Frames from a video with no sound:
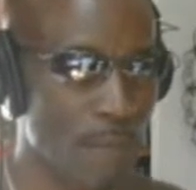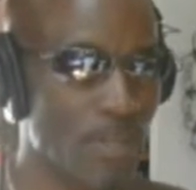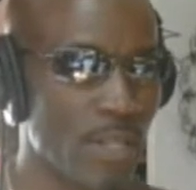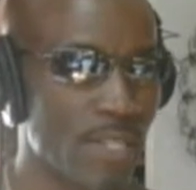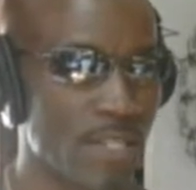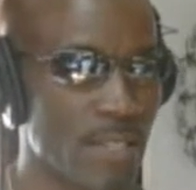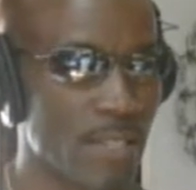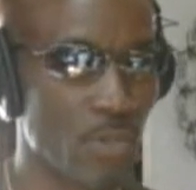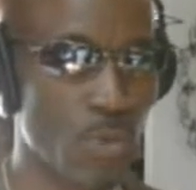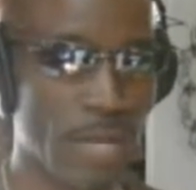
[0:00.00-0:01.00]
going to say
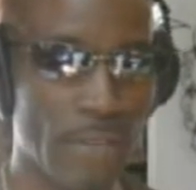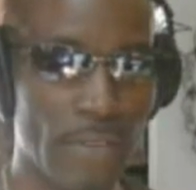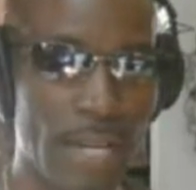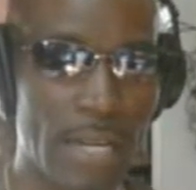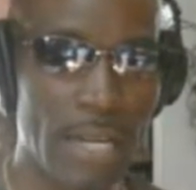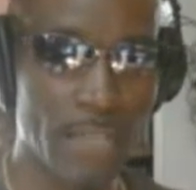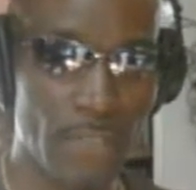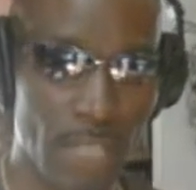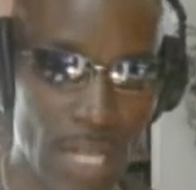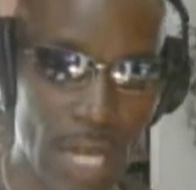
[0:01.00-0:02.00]
this right offhand. The
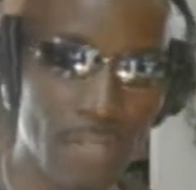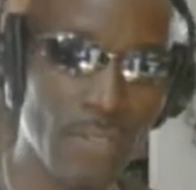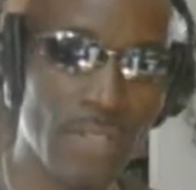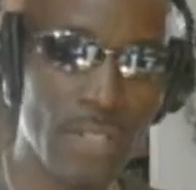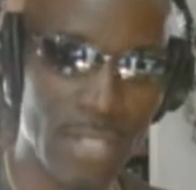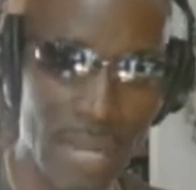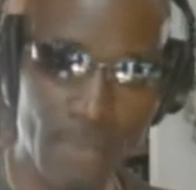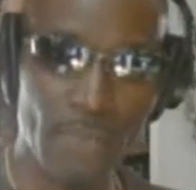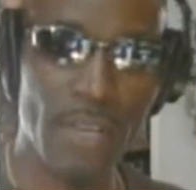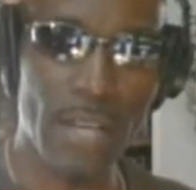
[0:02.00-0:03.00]
photography, the
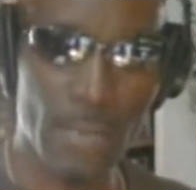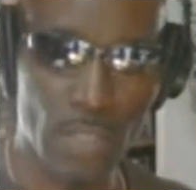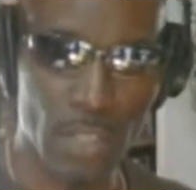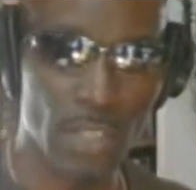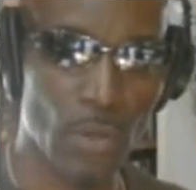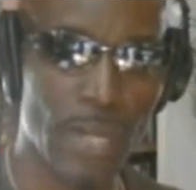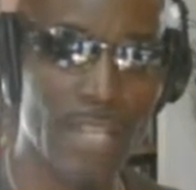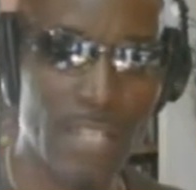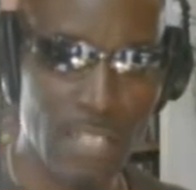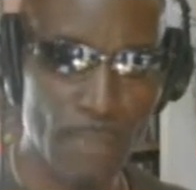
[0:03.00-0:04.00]
type of image they're doing,
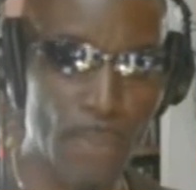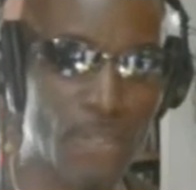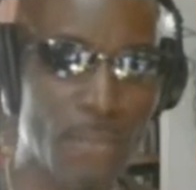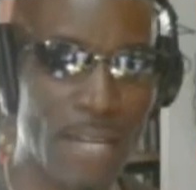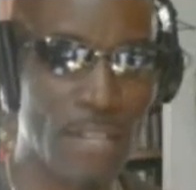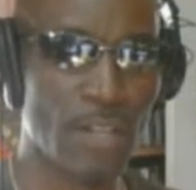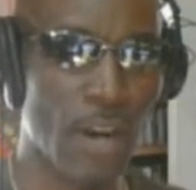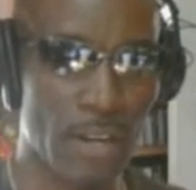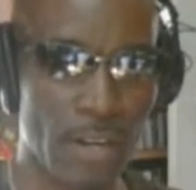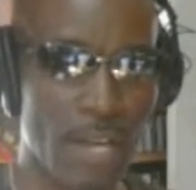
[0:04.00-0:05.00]
it is supposed to be a
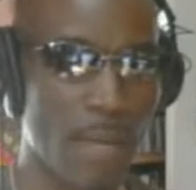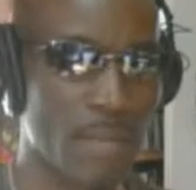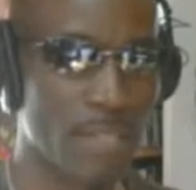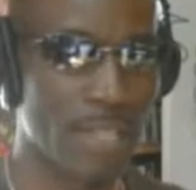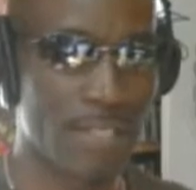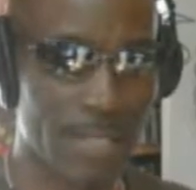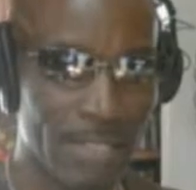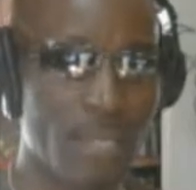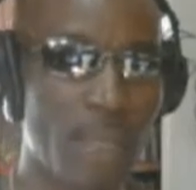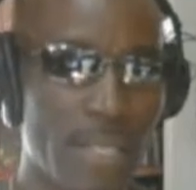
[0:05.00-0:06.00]
darker image. That's,
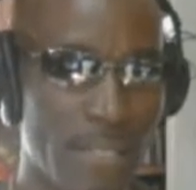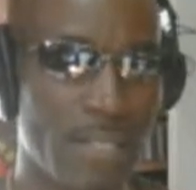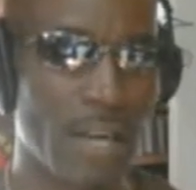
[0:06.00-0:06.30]
to me, is done